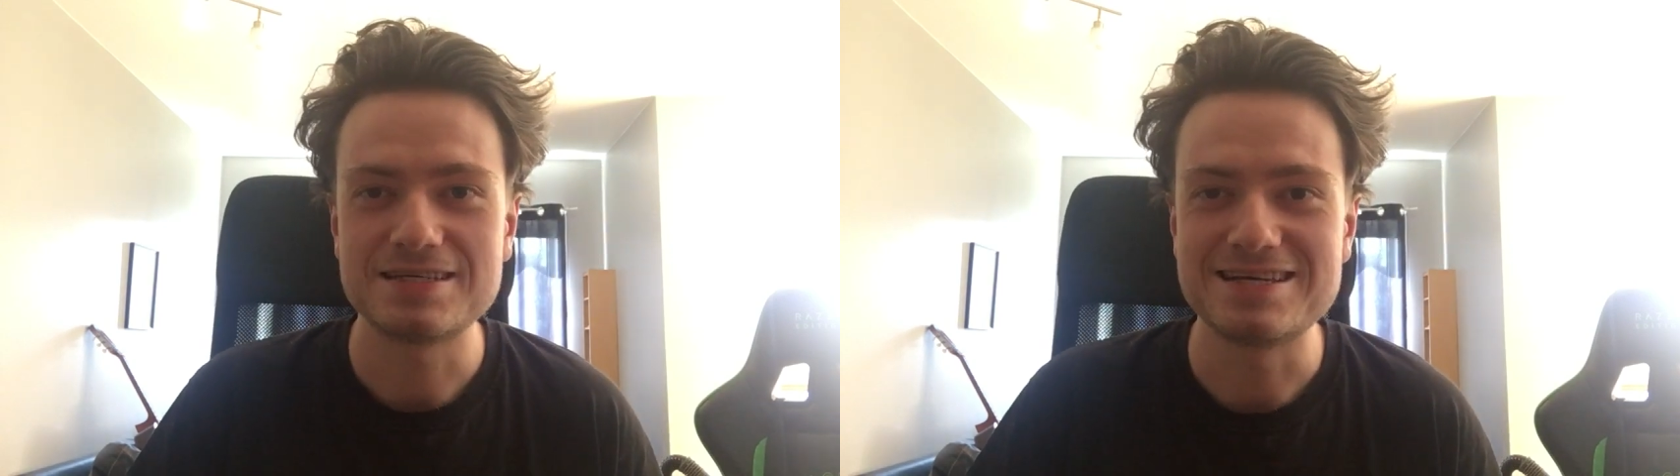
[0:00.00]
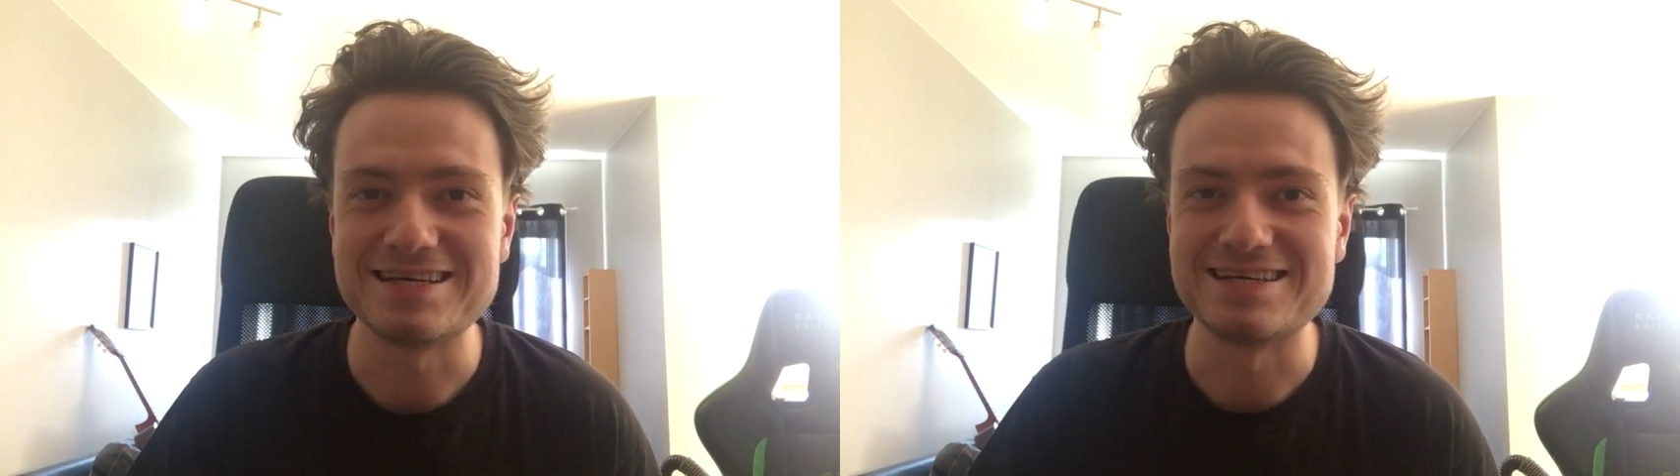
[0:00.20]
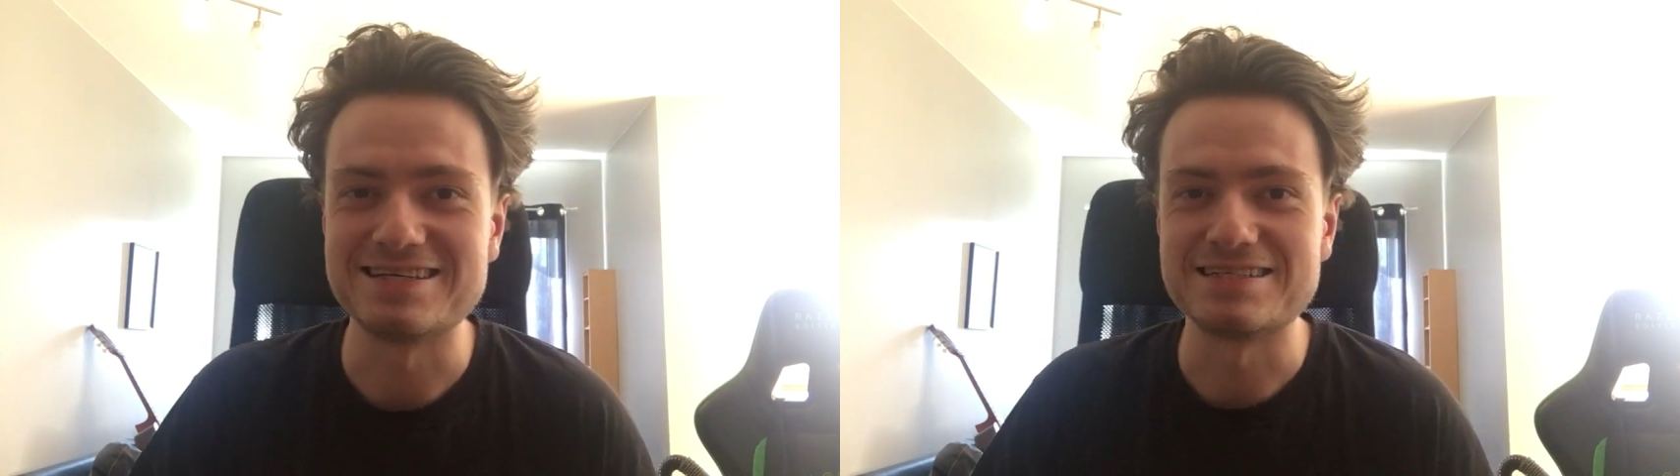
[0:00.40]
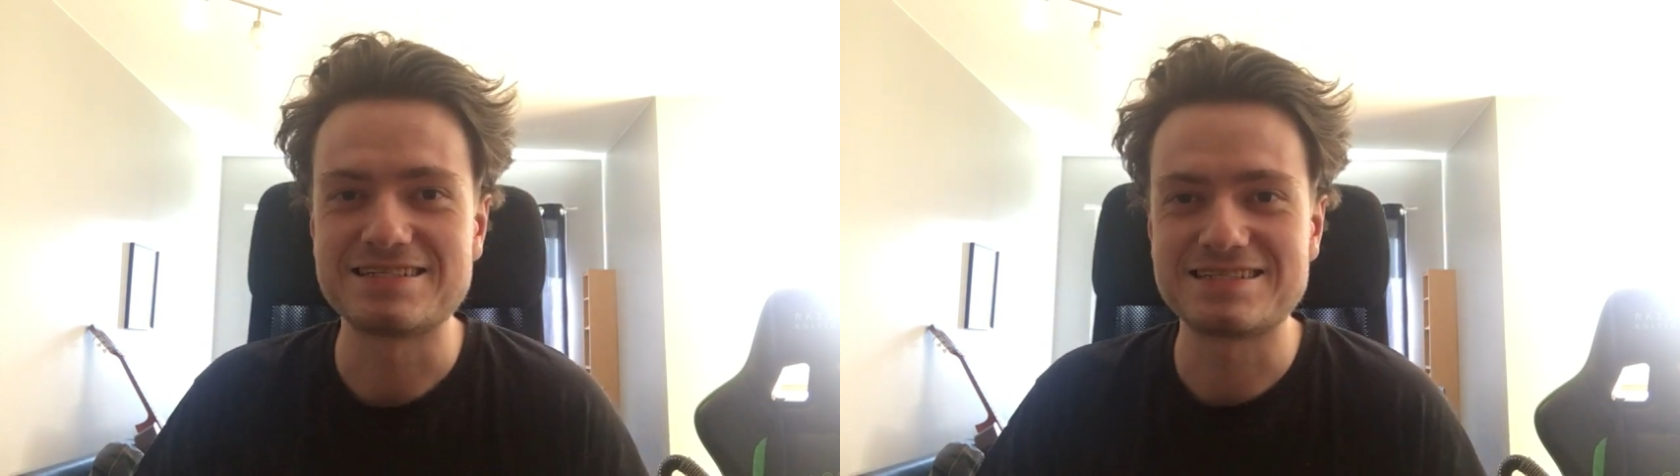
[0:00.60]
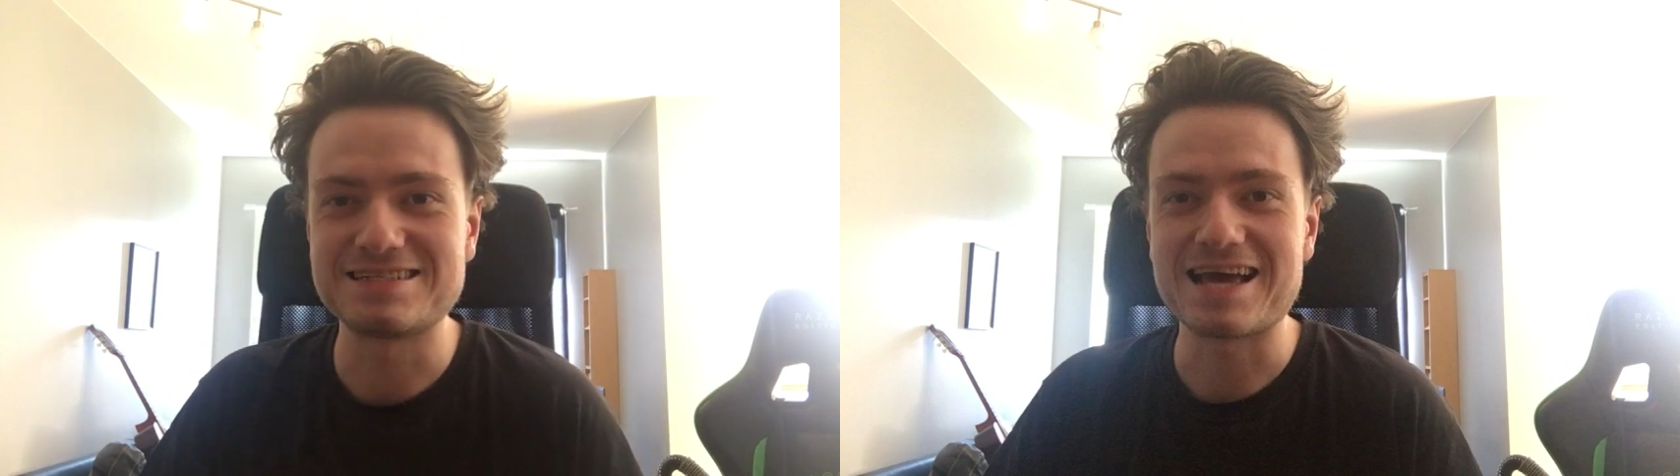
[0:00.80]

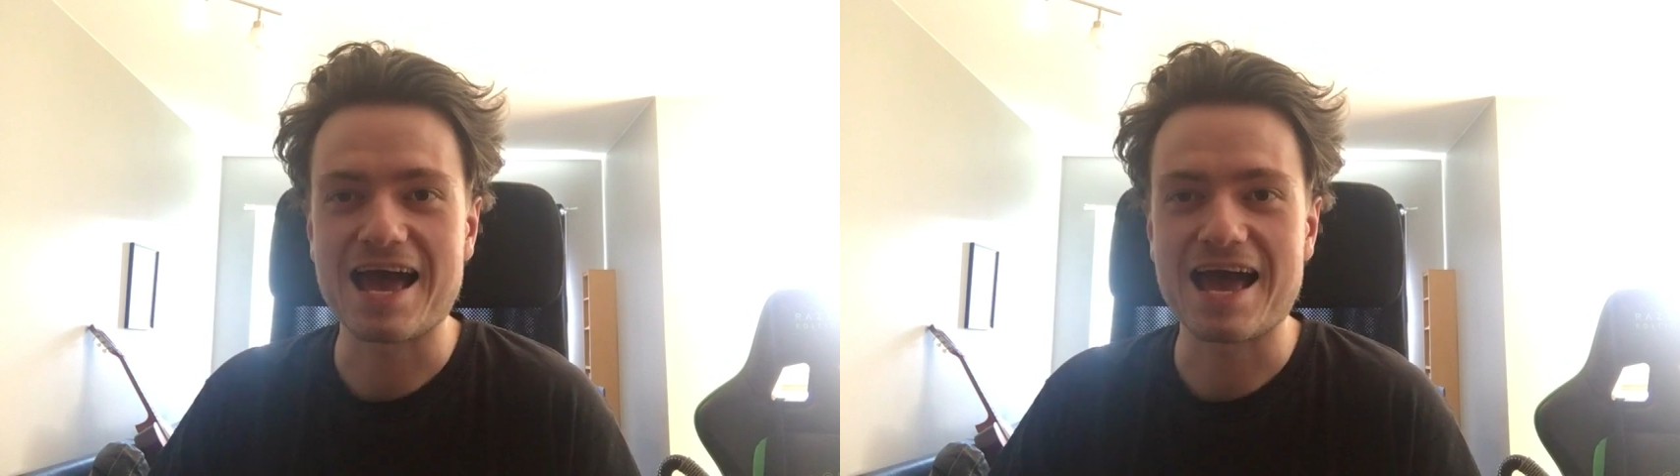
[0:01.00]
is